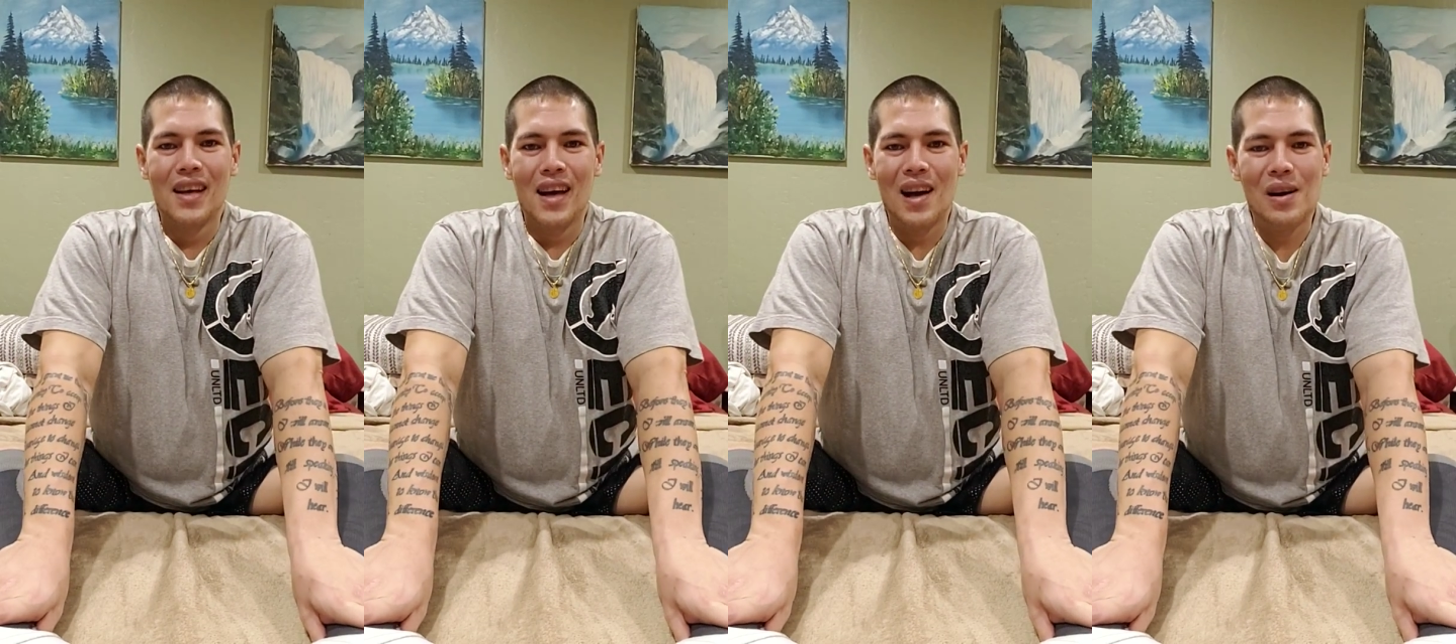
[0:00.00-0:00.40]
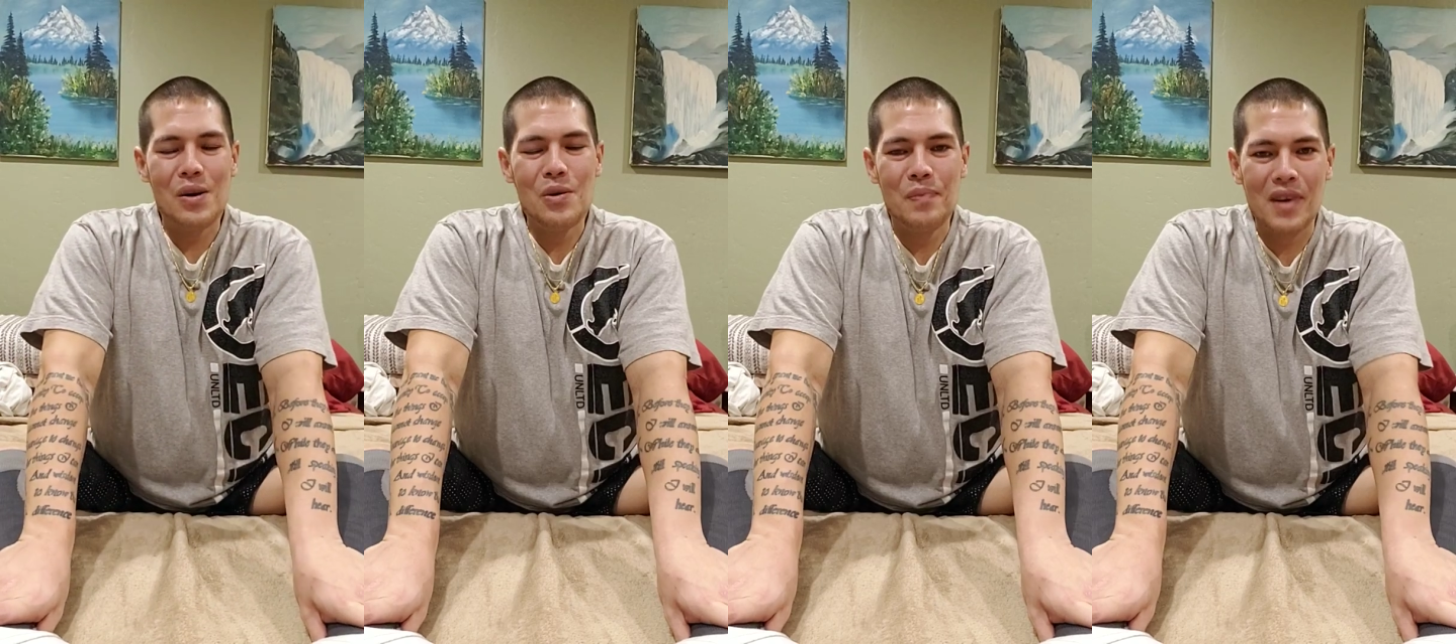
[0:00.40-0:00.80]
I
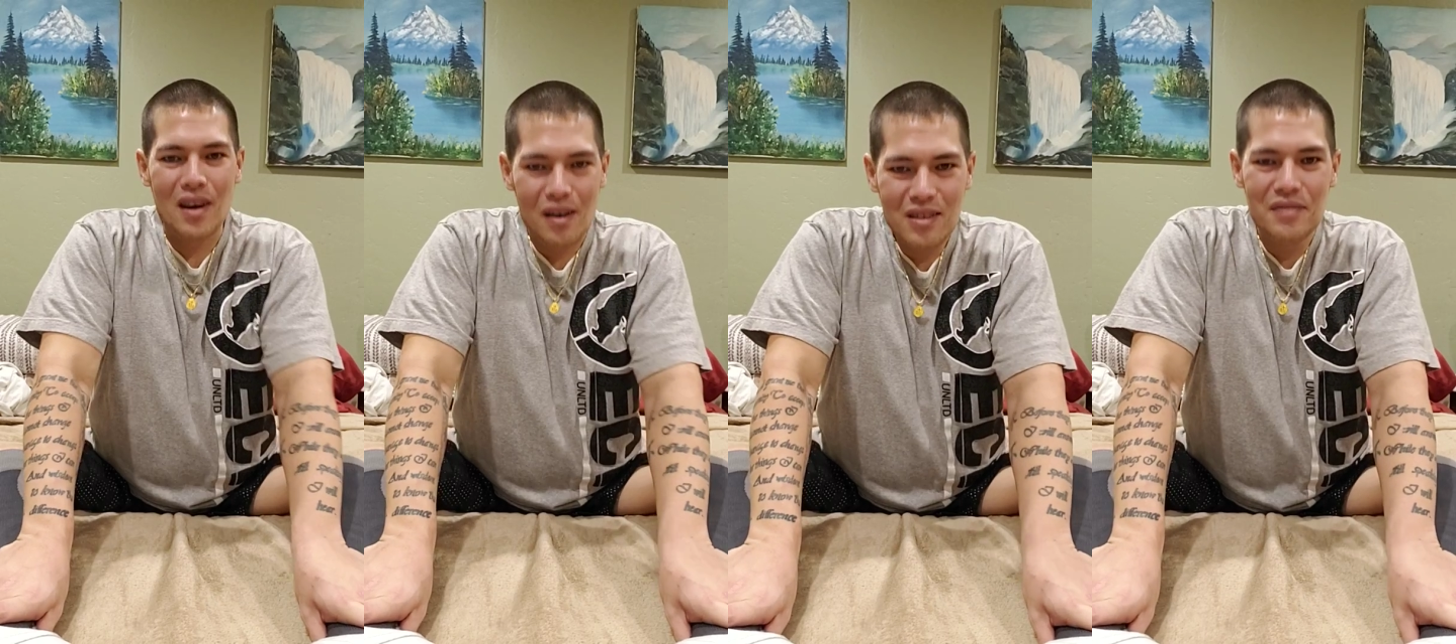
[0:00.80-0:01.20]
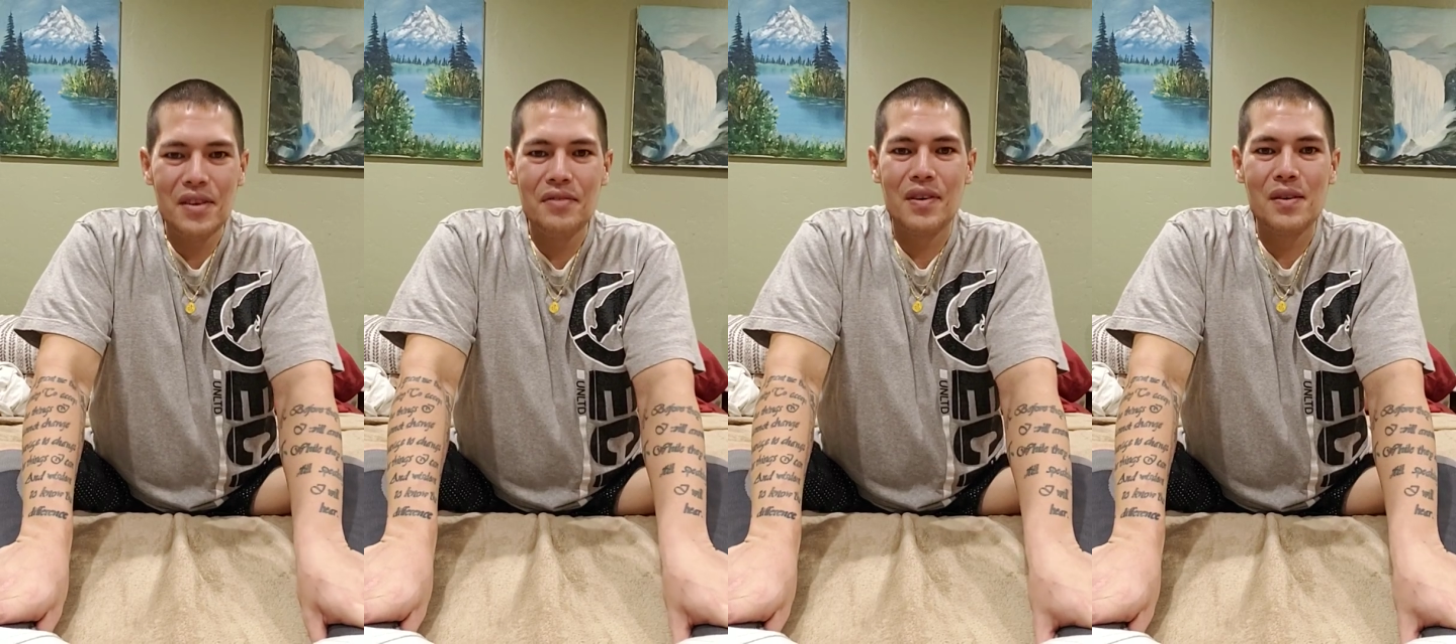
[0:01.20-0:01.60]
hope all of you
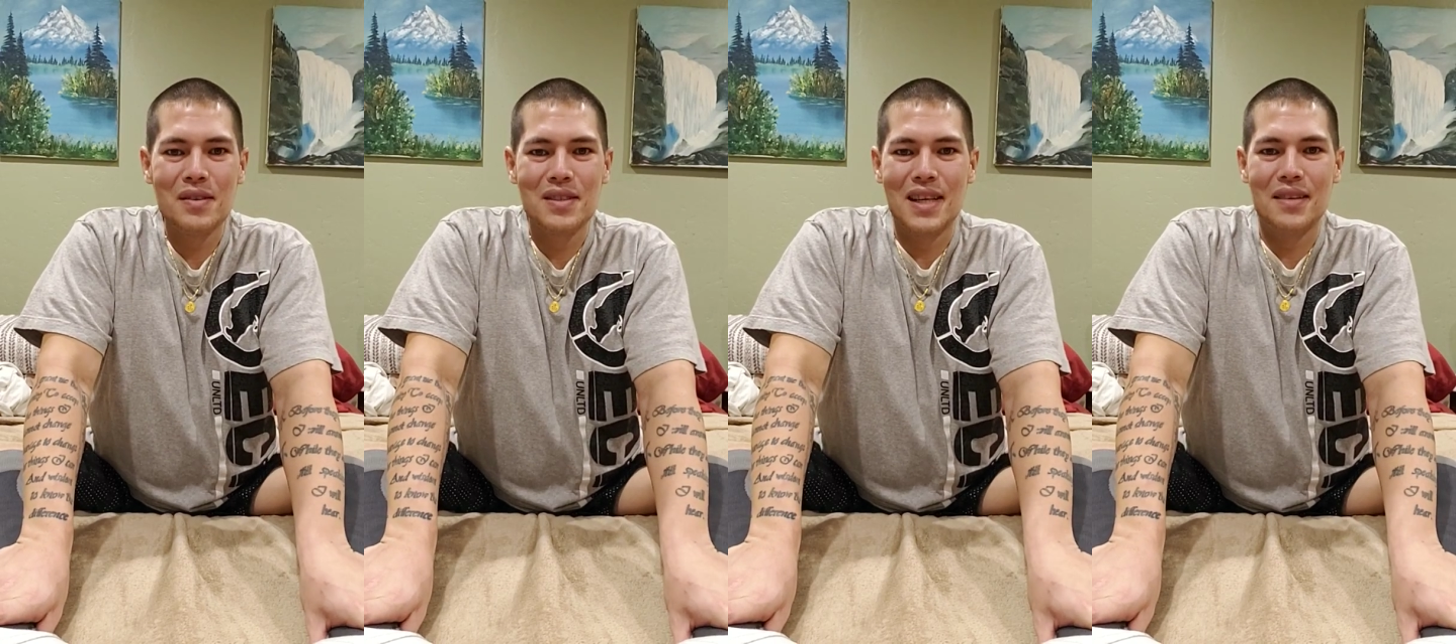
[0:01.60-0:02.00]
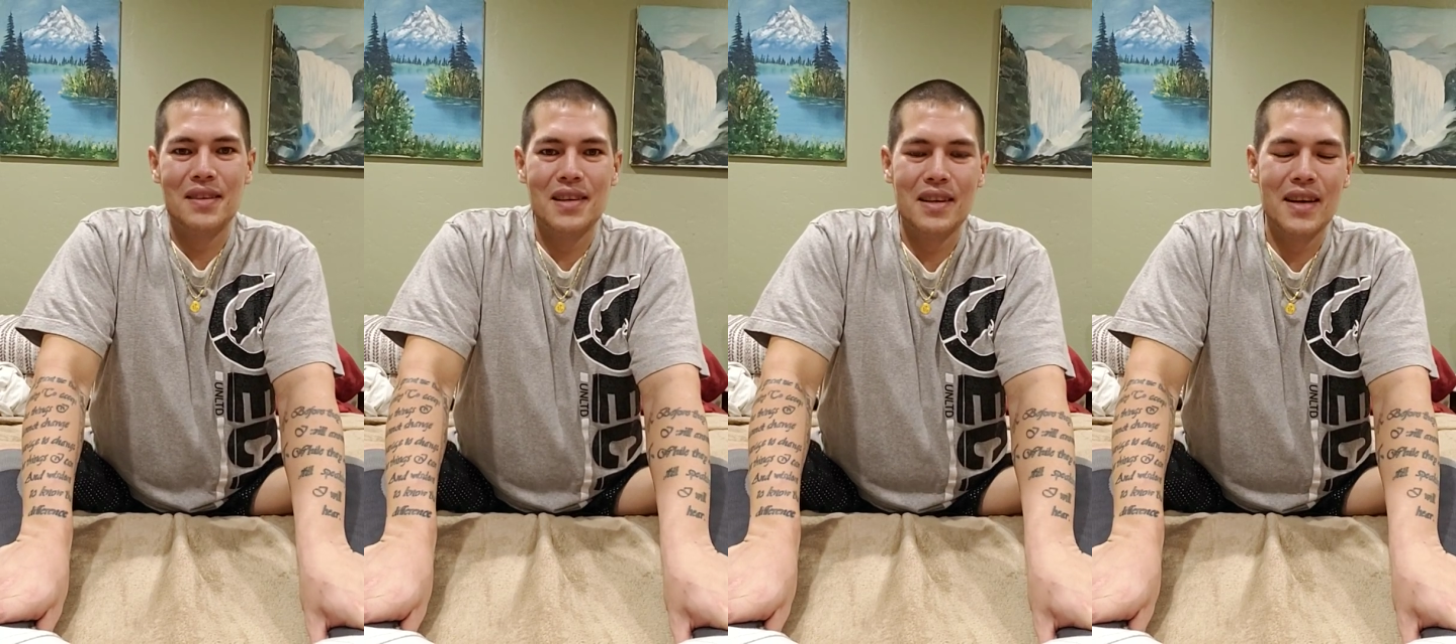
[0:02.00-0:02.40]
folks out
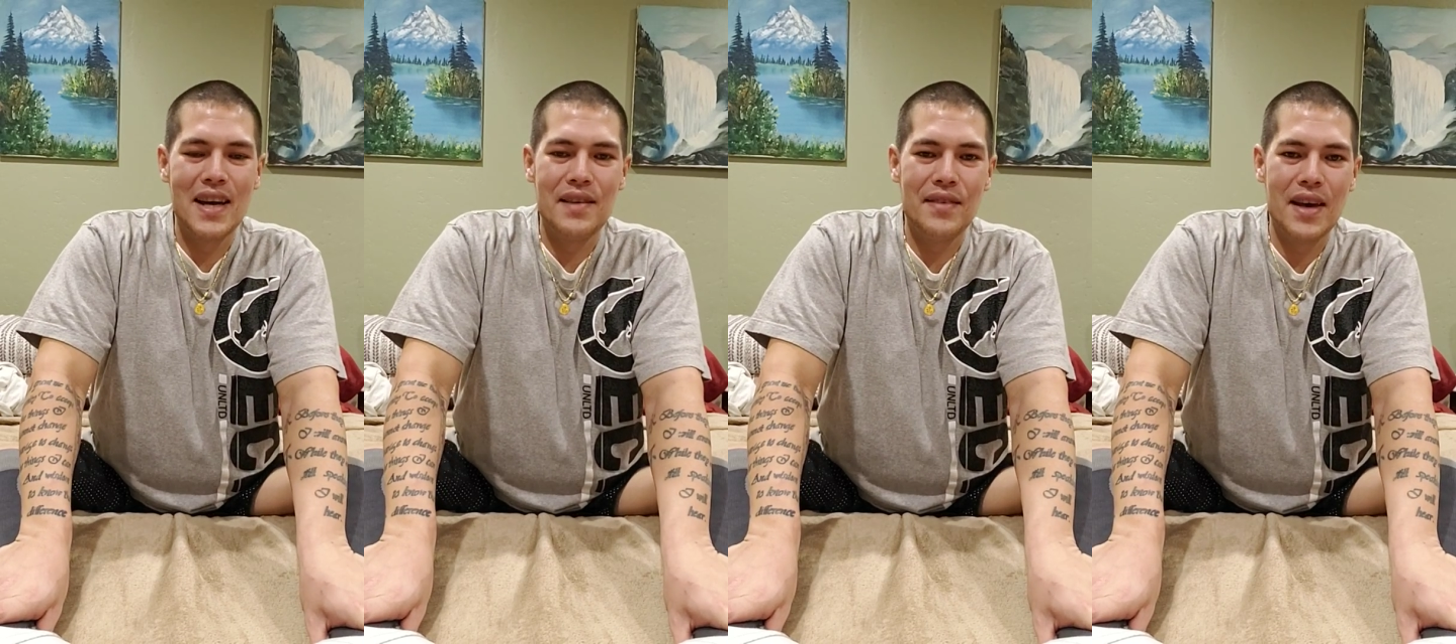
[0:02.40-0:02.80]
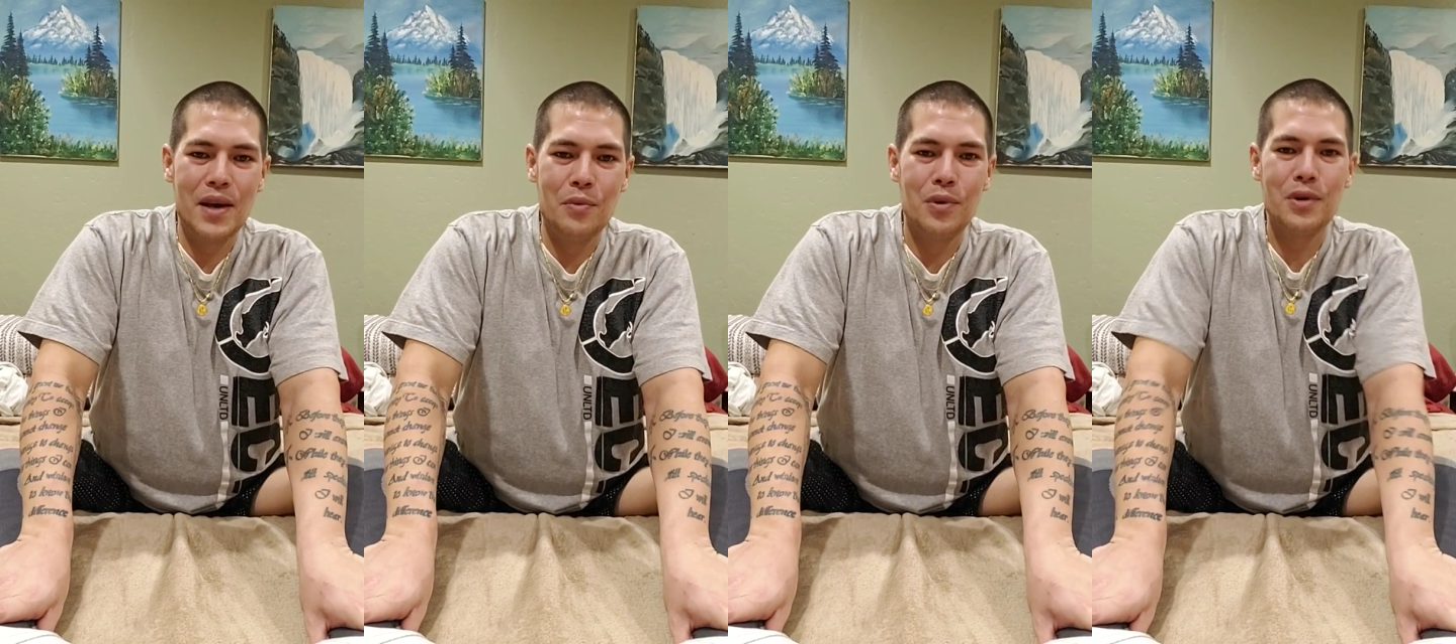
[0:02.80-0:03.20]
there have a
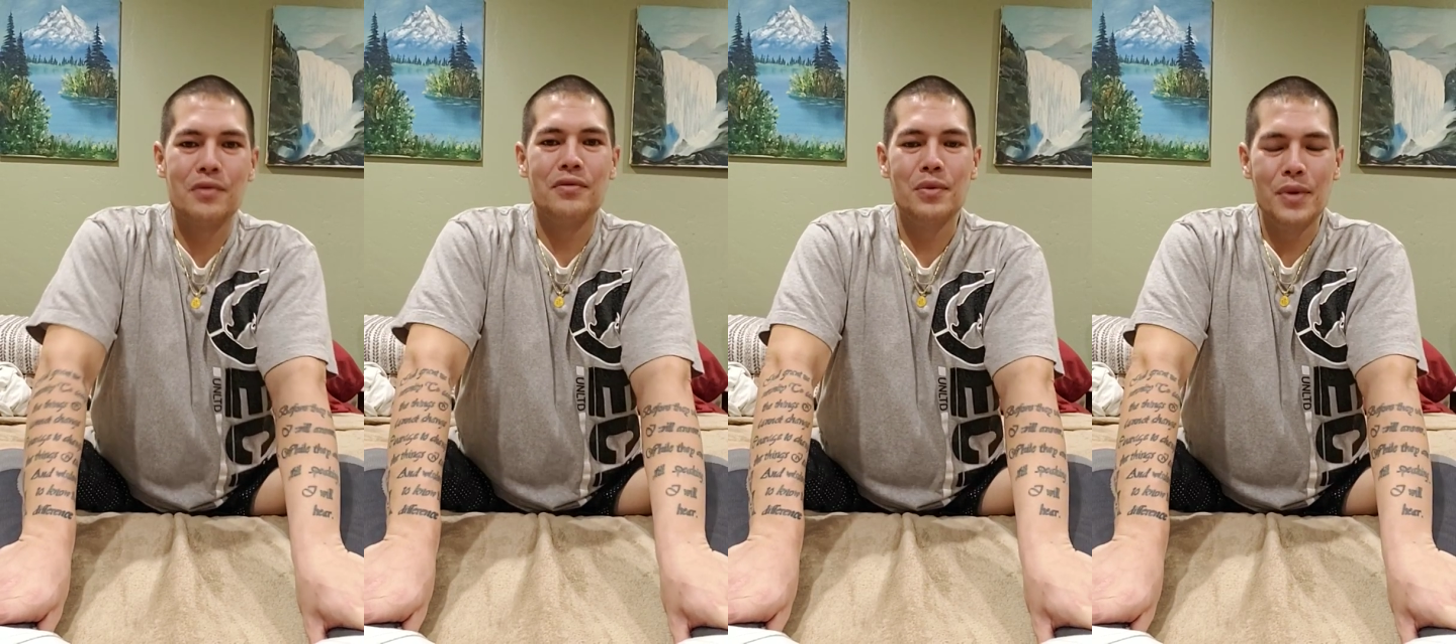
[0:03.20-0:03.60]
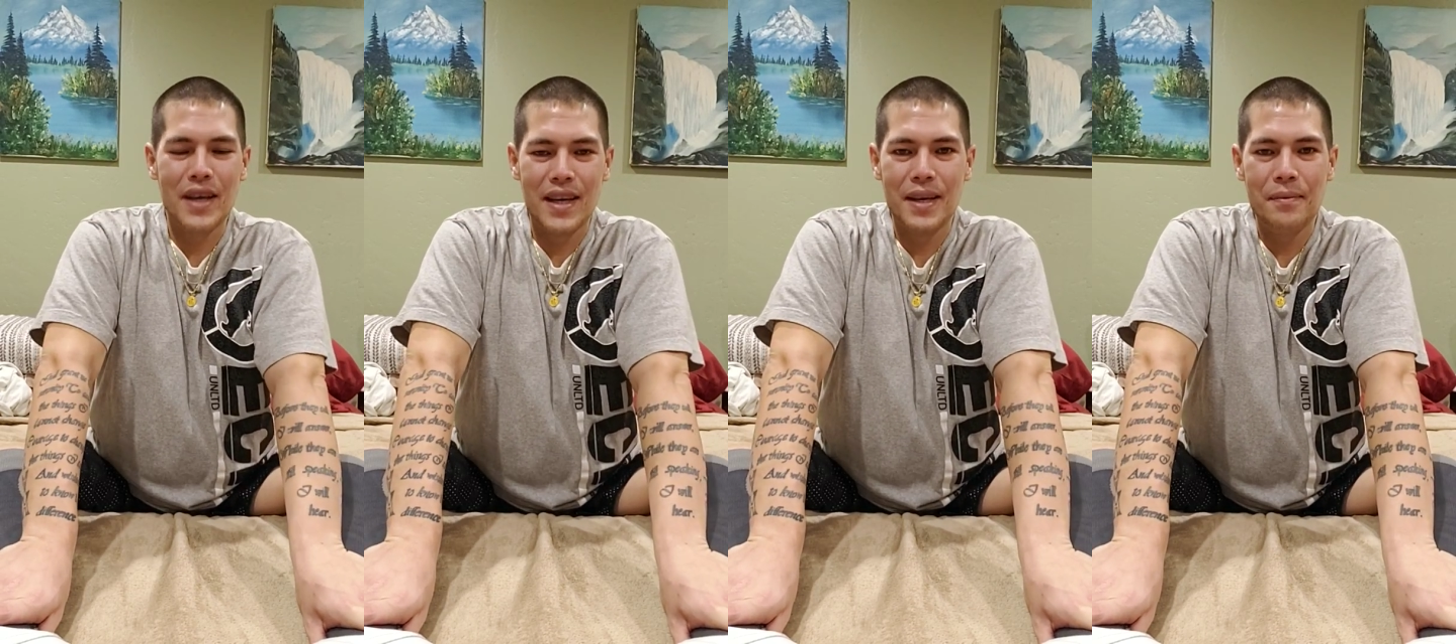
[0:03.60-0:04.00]
wonderful
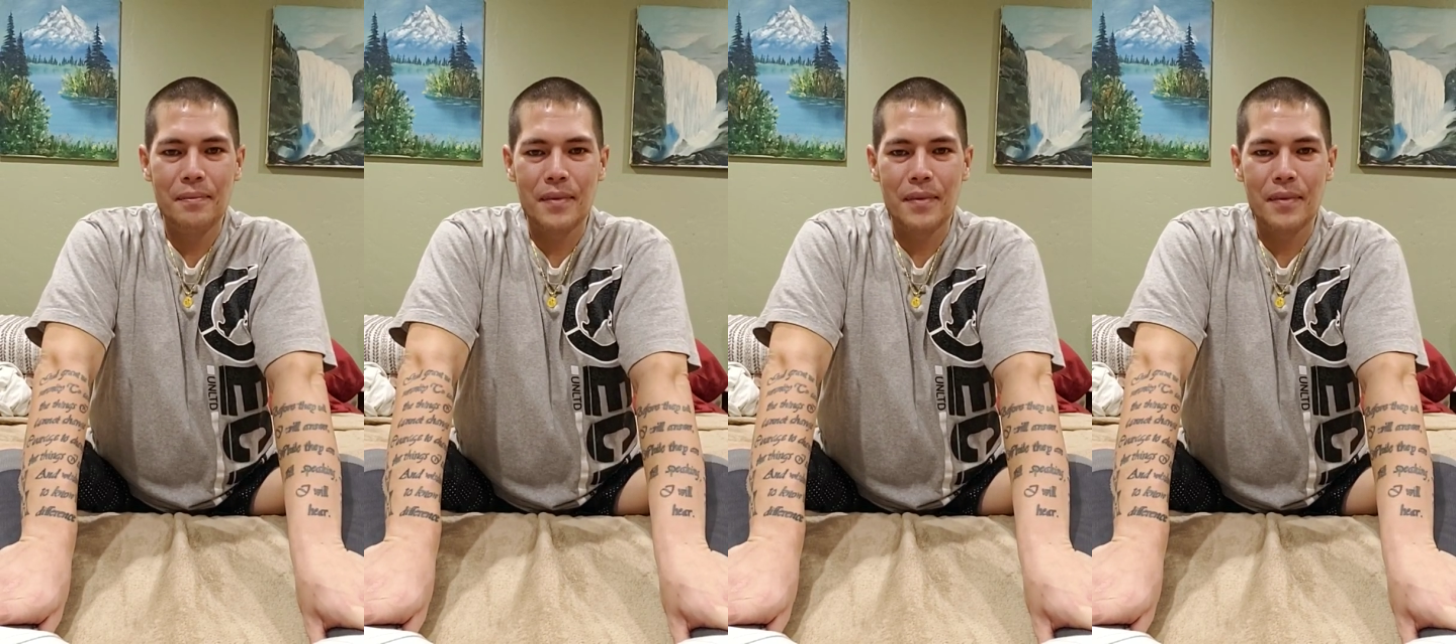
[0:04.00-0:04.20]
day.